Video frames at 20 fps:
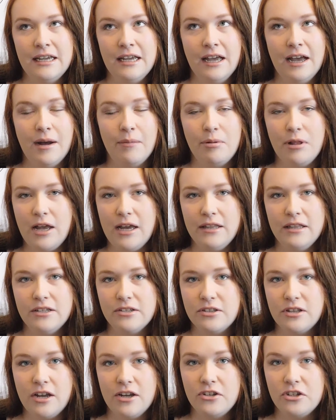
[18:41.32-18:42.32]
applying
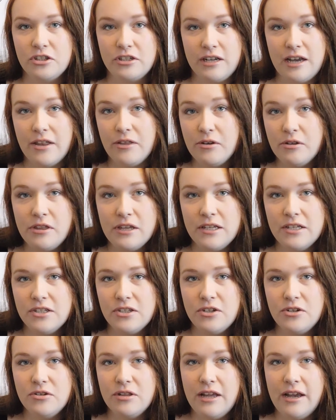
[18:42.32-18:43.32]
this logic to other things
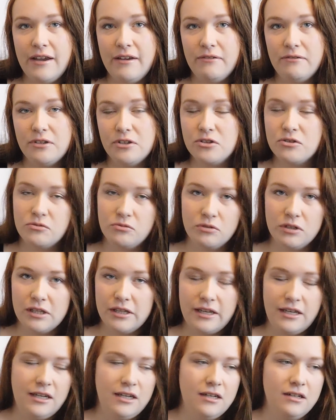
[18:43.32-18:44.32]
in your life is
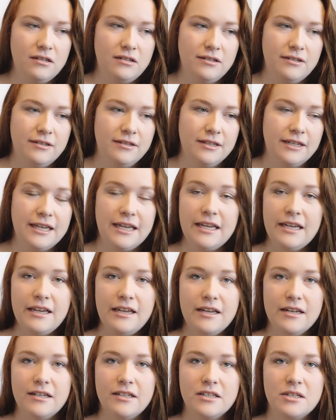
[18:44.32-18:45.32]
really
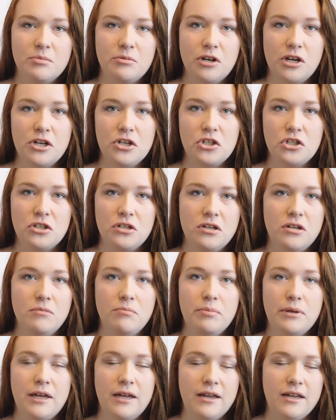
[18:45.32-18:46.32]
key and inspirational.
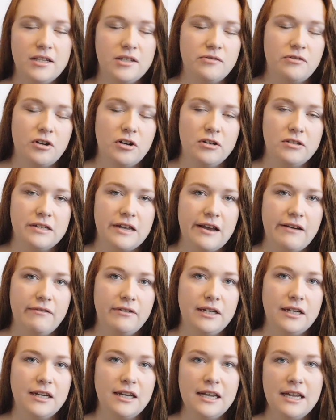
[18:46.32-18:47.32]
But as far as
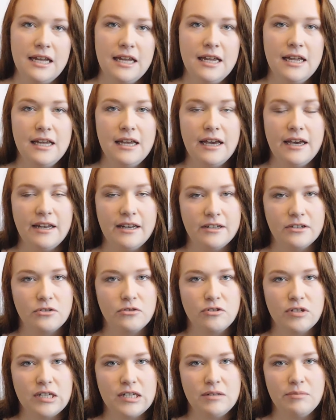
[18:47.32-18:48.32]
having an
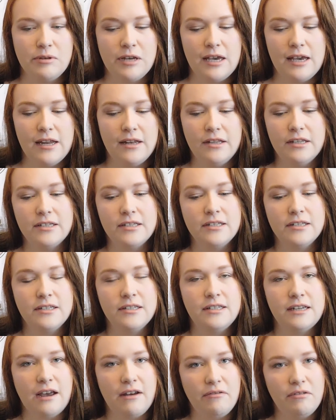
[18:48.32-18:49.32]
exercise plan, this is
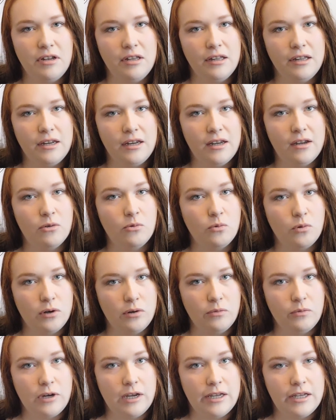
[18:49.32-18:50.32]
definitely
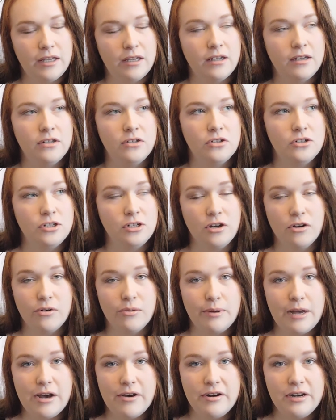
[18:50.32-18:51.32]
one way to go
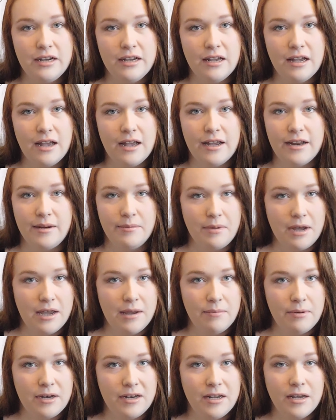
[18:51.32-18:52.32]
about it, and in my
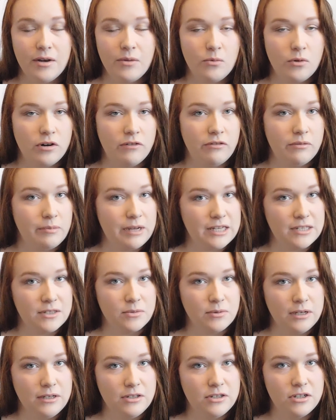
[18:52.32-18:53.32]
opinion, one of the best
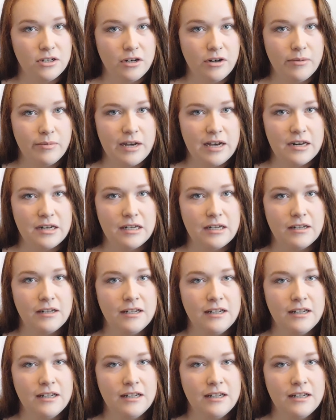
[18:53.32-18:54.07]
ways to go about it.